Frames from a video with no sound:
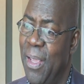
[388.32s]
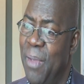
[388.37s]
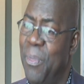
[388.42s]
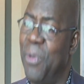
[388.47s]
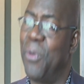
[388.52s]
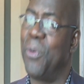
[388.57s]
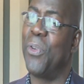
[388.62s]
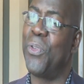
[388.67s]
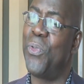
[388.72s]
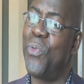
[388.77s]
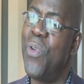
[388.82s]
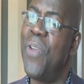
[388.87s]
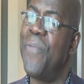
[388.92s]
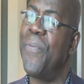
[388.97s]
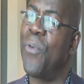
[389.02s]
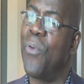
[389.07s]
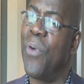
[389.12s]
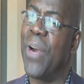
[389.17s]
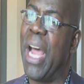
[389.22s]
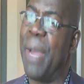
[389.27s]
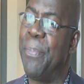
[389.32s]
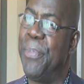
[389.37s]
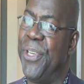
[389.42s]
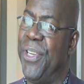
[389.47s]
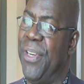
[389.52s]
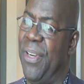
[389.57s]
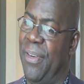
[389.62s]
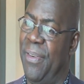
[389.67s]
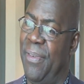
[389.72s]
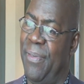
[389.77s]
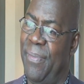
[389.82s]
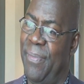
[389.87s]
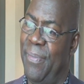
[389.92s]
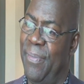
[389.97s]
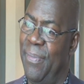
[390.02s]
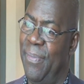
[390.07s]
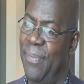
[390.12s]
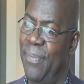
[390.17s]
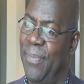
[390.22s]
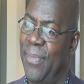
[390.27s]
Because with corruption,
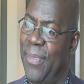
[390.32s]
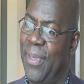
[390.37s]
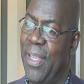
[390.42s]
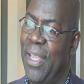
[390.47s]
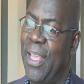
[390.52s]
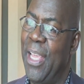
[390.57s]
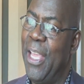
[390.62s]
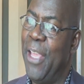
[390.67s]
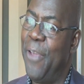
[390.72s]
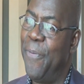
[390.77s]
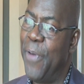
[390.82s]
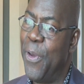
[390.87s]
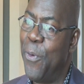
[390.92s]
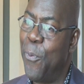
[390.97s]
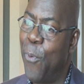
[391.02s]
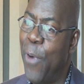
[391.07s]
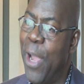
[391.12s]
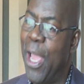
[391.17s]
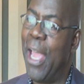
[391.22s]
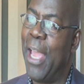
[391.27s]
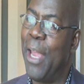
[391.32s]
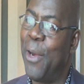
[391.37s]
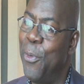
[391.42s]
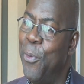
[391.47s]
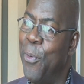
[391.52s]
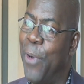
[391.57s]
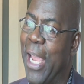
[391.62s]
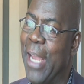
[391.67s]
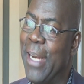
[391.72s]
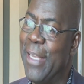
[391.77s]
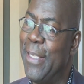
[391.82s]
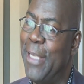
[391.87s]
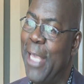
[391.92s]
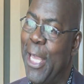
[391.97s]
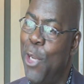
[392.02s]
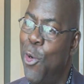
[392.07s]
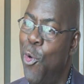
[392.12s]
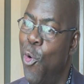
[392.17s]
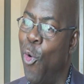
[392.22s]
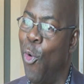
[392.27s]
even where you can
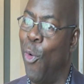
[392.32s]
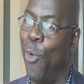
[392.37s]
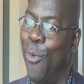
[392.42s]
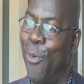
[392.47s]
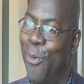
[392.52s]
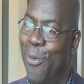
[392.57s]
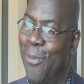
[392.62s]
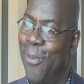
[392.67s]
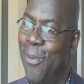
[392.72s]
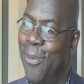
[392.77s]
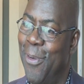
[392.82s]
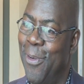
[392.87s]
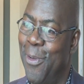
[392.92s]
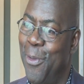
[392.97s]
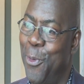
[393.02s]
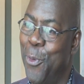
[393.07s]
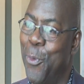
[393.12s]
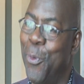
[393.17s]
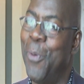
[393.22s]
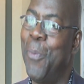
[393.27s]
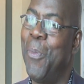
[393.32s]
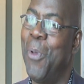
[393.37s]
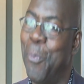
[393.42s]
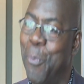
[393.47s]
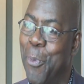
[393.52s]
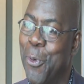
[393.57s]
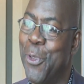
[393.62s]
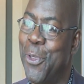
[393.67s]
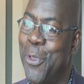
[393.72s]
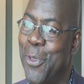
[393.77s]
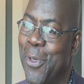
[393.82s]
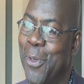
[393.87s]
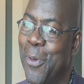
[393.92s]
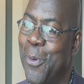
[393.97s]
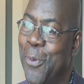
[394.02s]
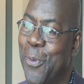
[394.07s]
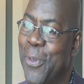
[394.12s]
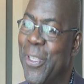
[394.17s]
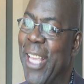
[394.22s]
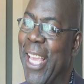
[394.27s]
say no, you will be pushed
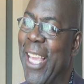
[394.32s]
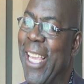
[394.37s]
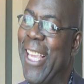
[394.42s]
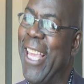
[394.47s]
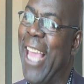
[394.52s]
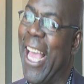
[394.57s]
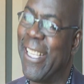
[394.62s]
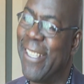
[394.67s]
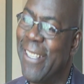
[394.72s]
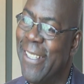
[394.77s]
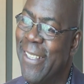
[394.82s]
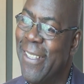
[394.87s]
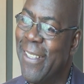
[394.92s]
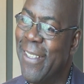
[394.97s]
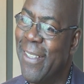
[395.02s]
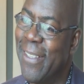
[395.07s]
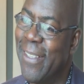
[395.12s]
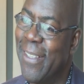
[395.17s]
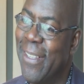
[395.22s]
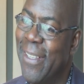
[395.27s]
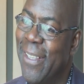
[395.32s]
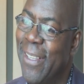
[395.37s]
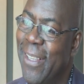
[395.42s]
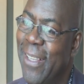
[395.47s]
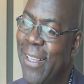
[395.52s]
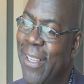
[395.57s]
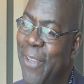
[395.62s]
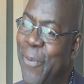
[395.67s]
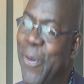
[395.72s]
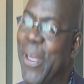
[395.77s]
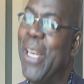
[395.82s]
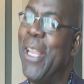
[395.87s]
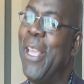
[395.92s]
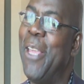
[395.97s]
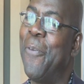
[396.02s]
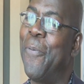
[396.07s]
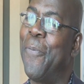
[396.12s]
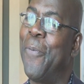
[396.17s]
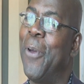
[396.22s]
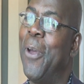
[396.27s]
to say yes. Even
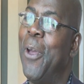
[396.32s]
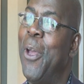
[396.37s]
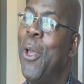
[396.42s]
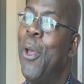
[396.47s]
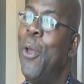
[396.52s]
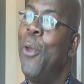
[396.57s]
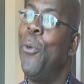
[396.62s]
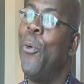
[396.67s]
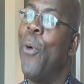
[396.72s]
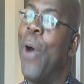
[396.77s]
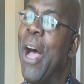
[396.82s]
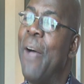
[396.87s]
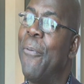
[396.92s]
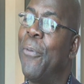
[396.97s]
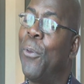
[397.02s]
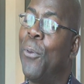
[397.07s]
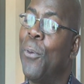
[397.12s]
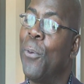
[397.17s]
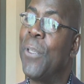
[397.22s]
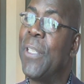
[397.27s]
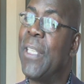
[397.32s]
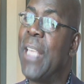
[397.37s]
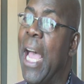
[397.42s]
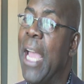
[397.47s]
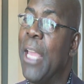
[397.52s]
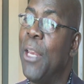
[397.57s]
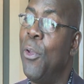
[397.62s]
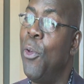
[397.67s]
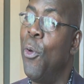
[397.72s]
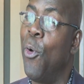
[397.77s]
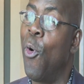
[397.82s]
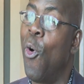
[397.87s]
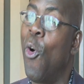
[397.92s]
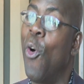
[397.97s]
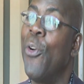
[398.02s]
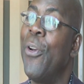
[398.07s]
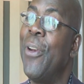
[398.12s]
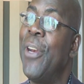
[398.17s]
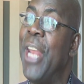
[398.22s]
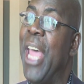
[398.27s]
if you have to sign your
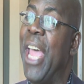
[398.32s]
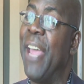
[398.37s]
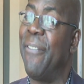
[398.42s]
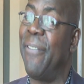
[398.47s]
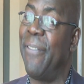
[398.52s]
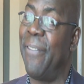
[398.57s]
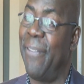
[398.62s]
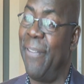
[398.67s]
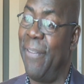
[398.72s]
own death